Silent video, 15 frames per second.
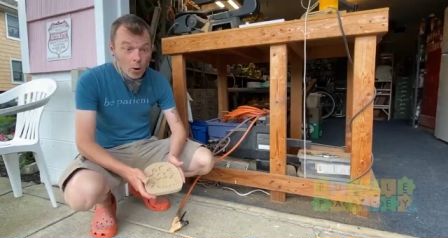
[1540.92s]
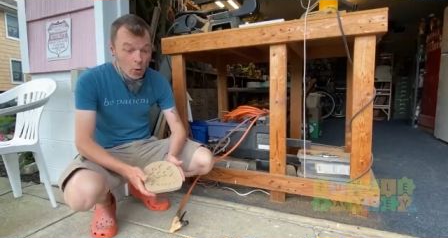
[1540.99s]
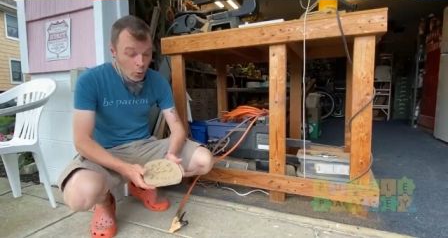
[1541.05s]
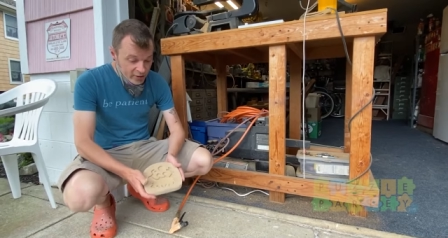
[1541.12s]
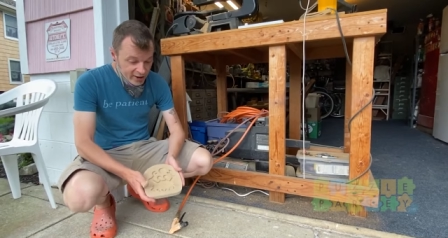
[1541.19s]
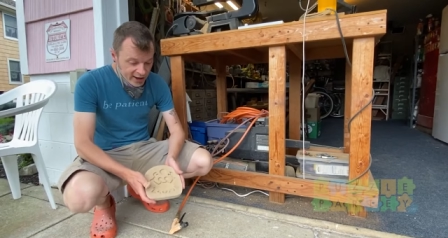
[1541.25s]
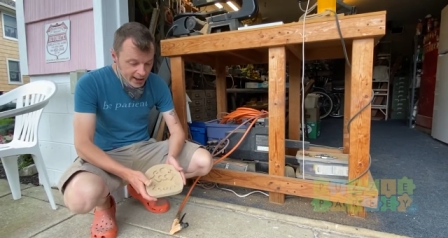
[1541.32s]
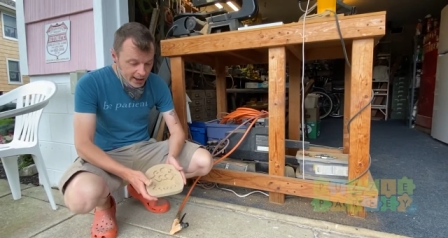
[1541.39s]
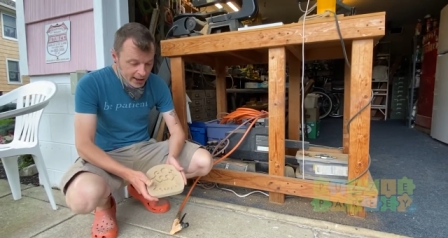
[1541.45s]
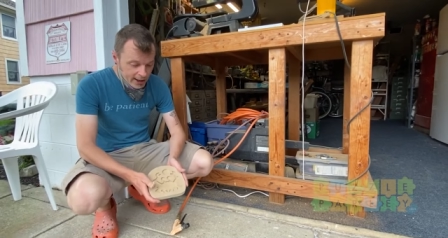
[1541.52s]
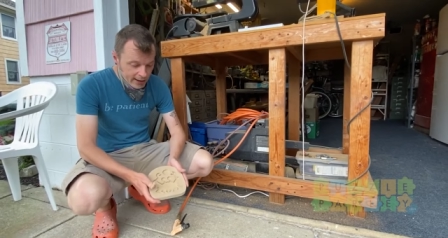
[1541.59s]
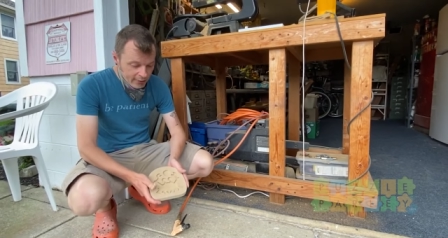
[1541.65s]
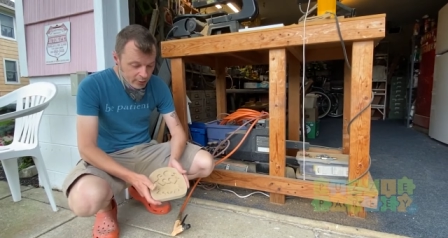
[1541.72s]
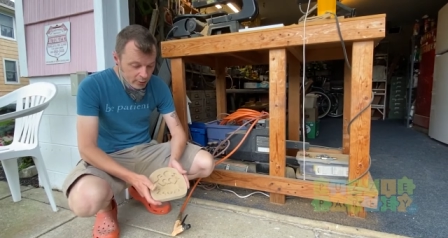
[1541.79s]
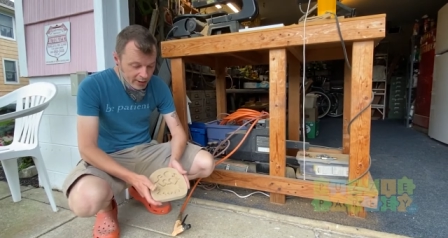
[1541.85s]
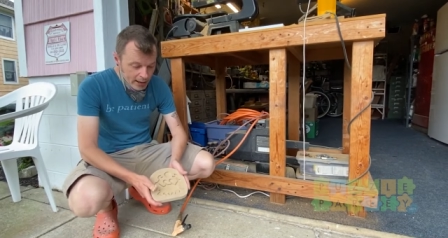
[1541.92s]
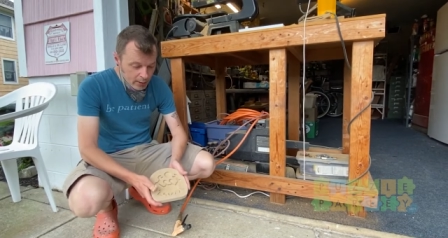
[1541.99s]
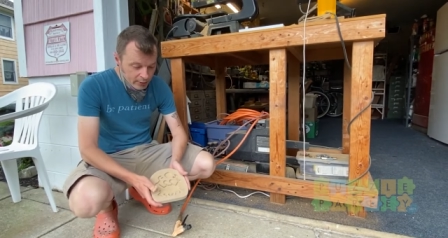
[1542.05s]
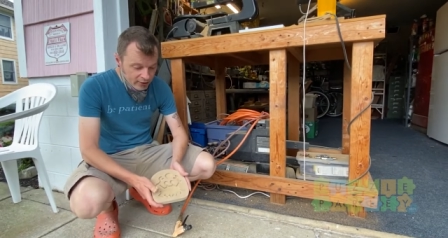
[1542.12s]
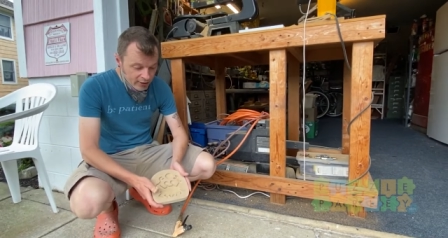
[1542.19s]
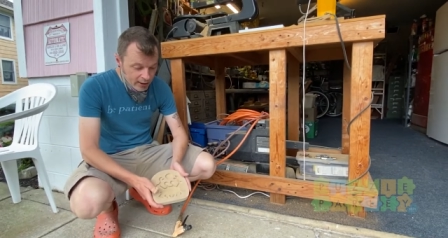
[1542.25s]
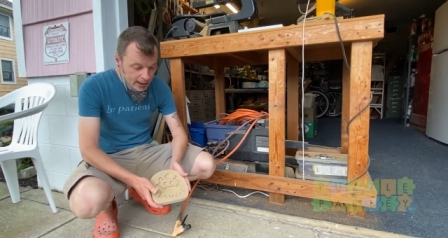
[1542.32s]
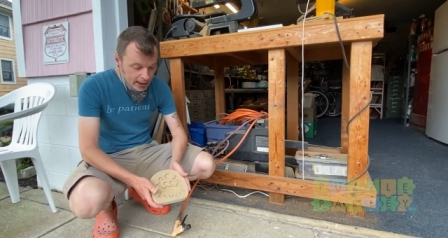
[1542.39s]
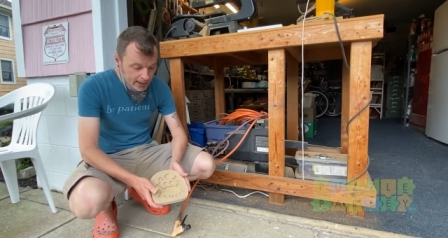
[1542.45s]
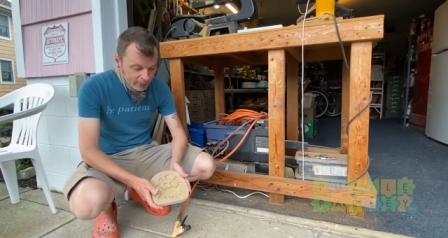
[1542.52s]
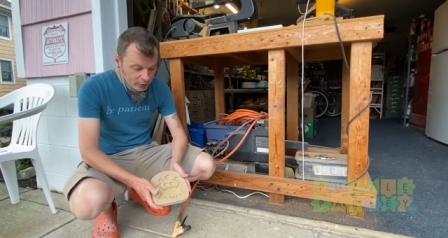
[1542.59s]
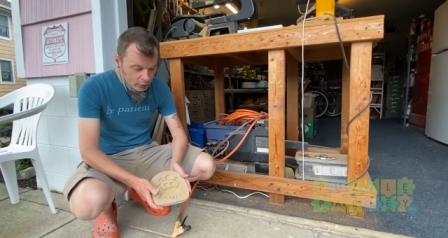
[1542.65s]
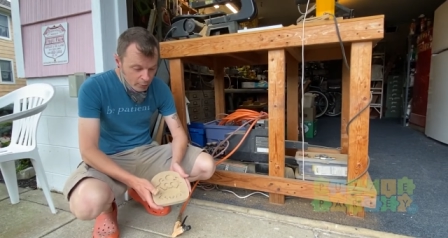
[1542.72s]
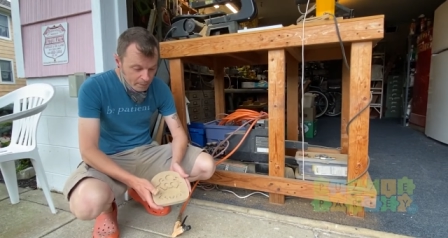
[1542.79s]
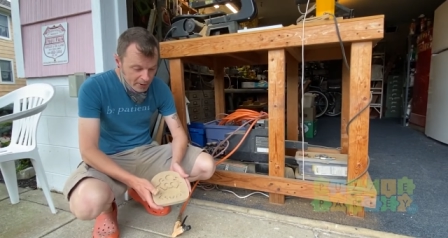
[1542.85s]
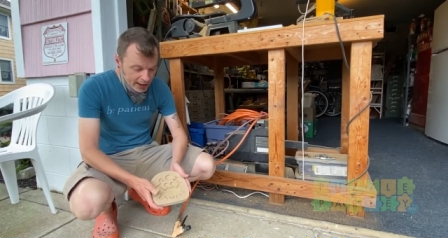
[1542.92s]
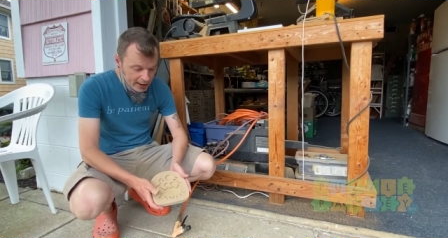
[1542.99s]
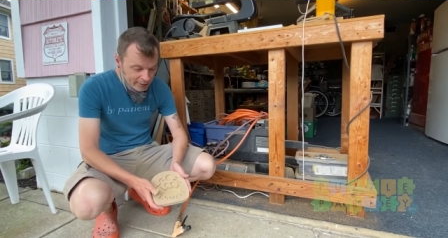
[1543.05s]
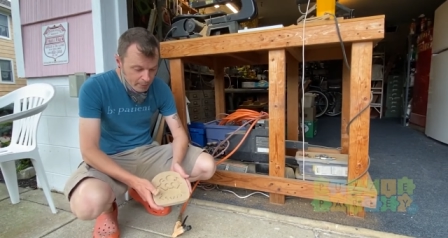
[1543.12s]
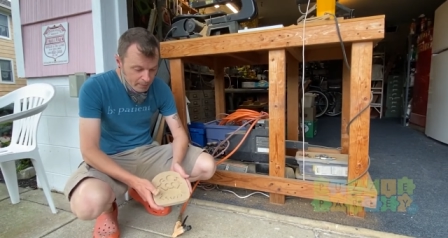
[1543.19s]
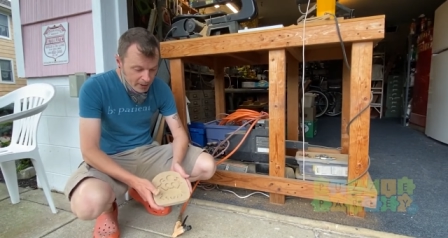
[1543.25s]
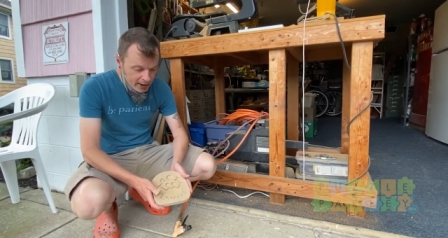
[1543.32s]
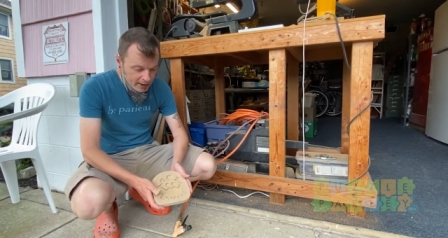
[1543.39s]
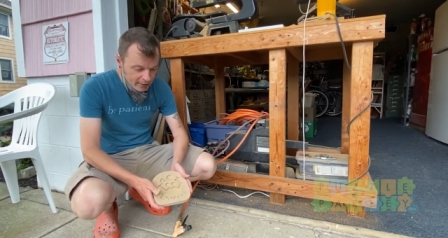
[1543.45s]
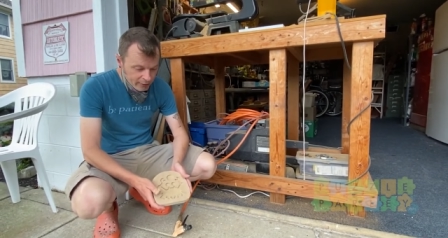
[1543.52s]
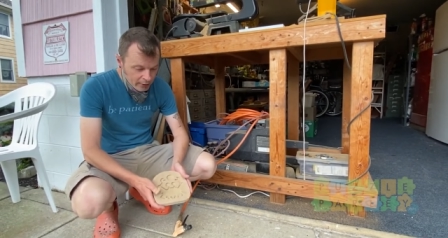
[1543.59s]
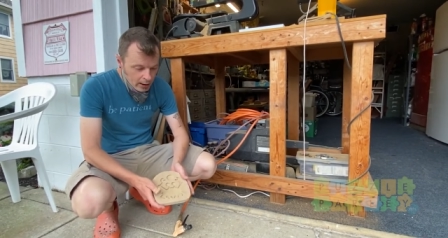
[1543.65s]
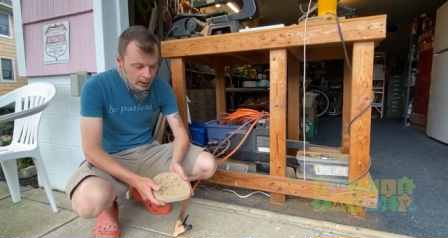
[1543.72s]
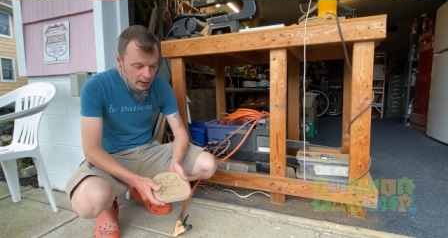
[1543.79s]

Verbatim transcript: Okay, so now it's time to paint the base.